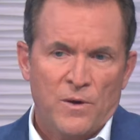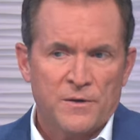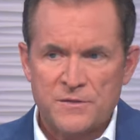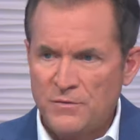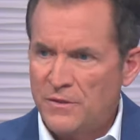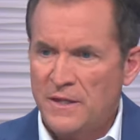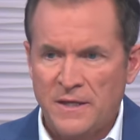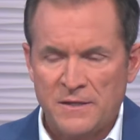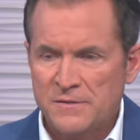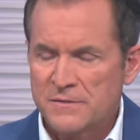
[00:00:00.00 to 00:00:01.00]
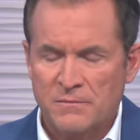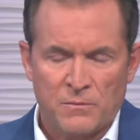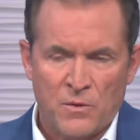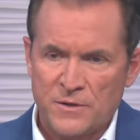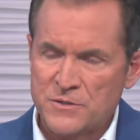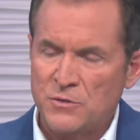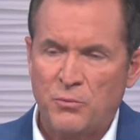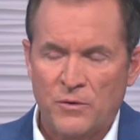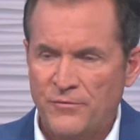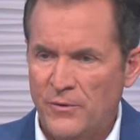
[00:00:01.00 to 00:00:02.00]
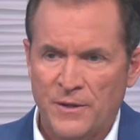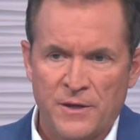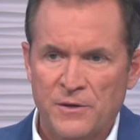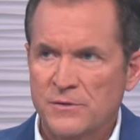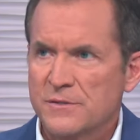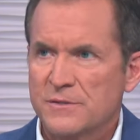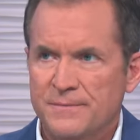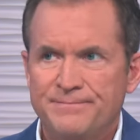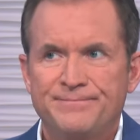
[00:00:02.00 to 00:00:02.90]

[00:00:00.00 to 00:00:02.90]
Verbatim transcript: the one or two things, the one or two portfolios. Right. Are you model